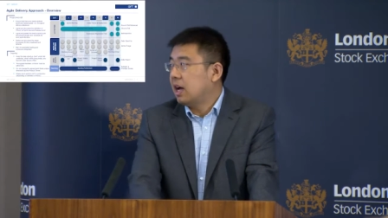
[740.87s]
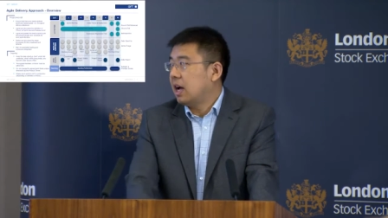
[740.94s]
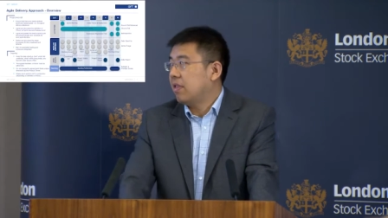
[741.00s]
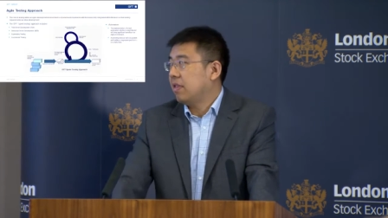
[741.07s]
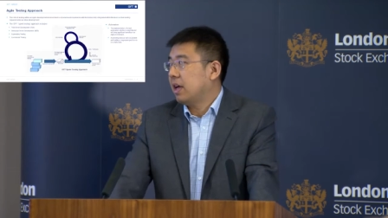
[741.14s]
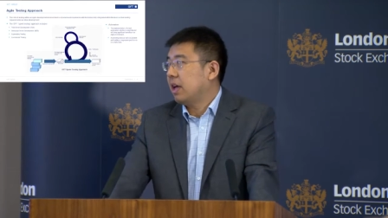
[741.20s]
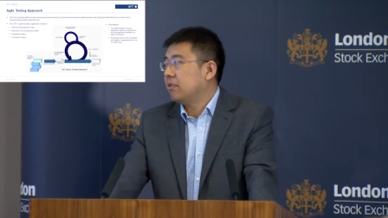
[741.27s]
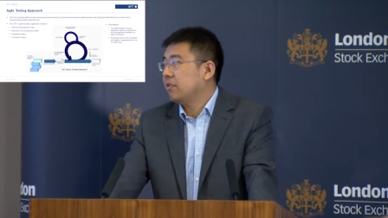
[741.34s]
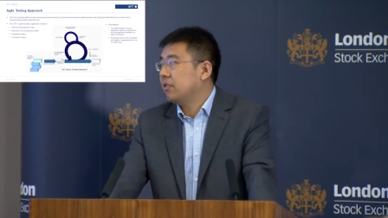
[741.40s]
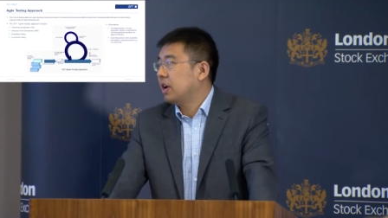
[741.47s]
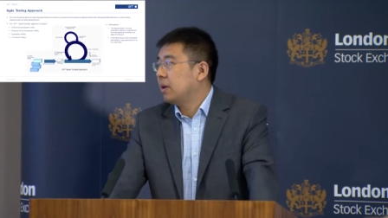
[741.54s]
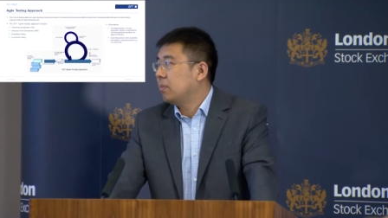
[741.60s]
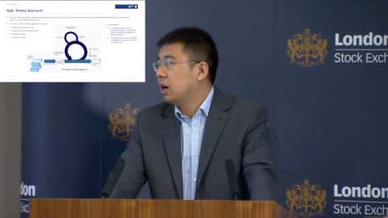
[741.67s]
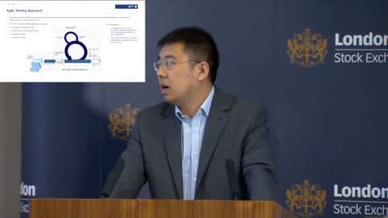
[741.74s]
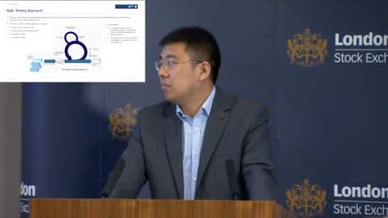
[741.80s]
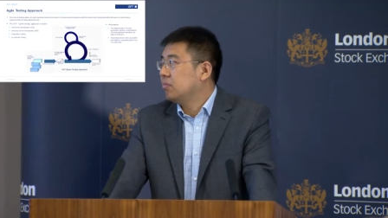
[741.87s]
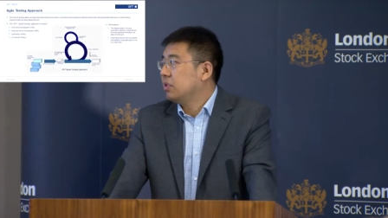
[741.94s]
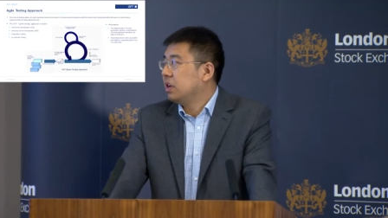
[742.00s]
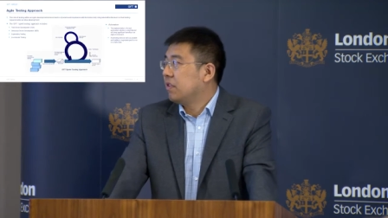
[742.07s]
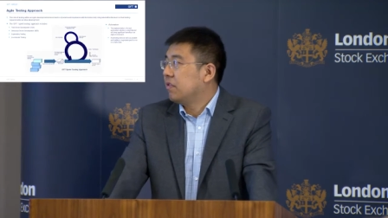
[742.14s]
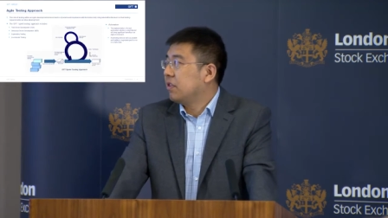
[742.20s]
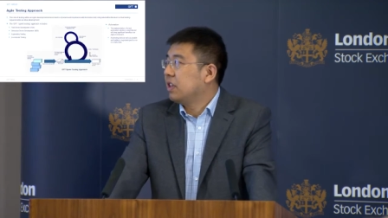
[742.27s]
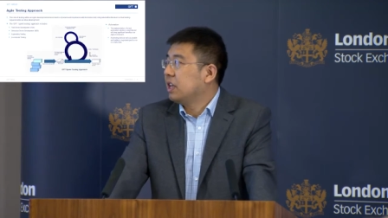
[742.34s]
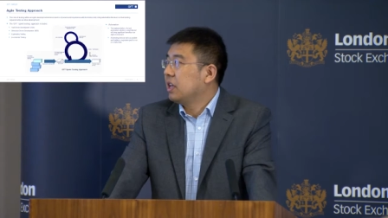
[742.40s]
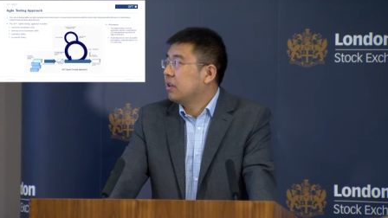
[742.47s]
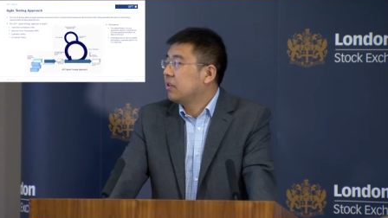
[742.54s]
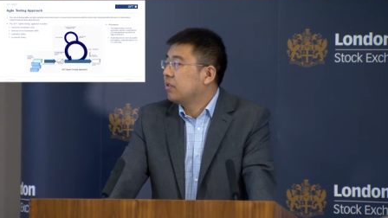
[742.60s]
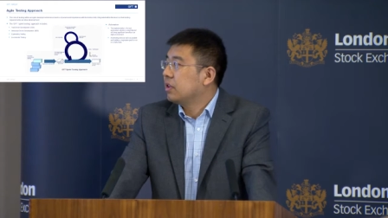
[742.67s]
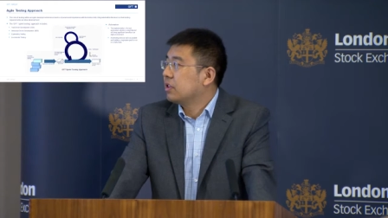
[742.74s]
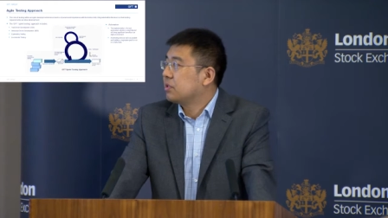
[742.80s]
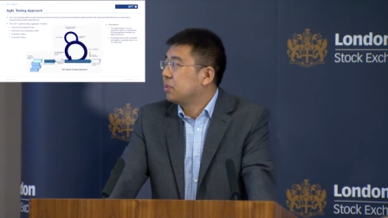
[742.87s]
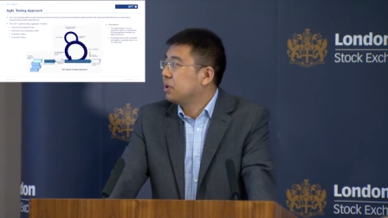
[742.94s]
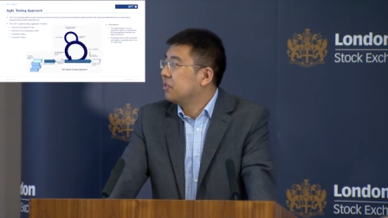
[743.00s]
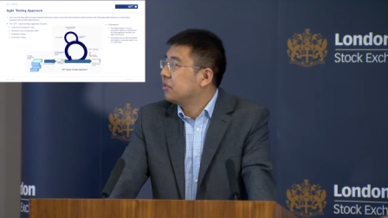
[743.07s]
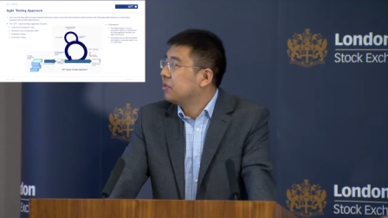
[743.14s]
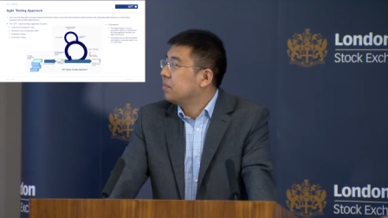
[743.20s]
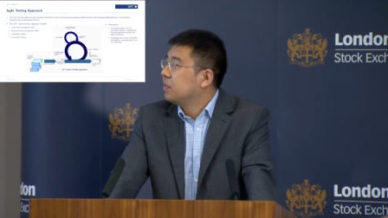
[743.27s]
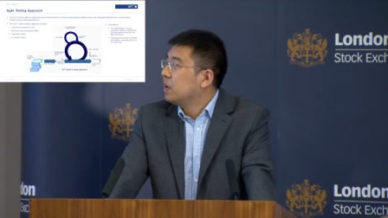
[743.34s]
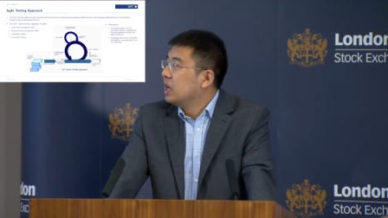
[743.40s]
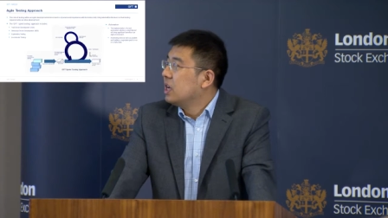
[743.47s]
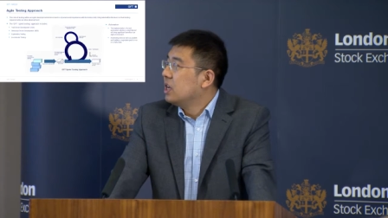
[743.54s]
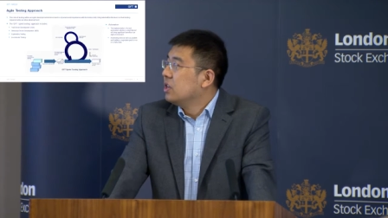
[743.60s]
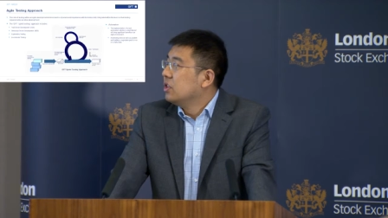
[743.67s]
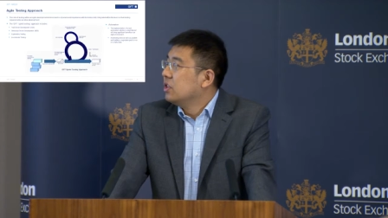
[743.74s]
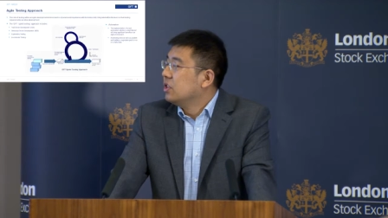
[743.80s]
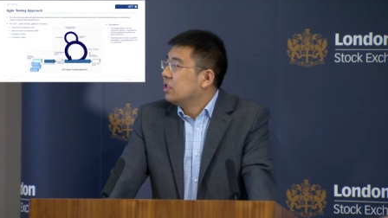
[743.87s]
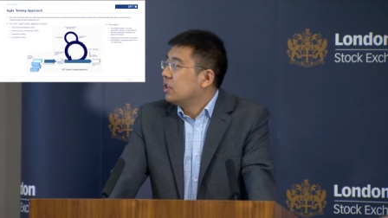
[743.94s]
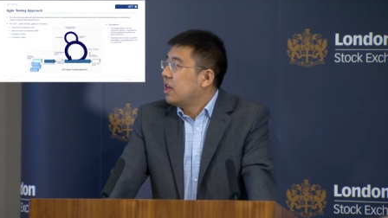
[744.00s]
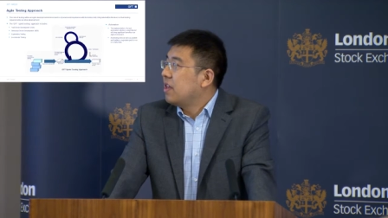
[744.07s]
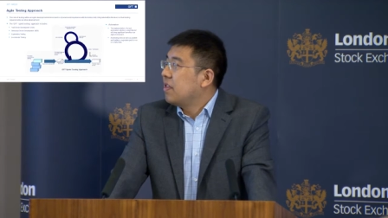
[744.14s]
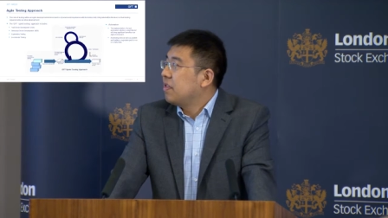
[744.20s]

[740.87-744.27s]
and, and um, um, deliver the, the sprint. So, uh,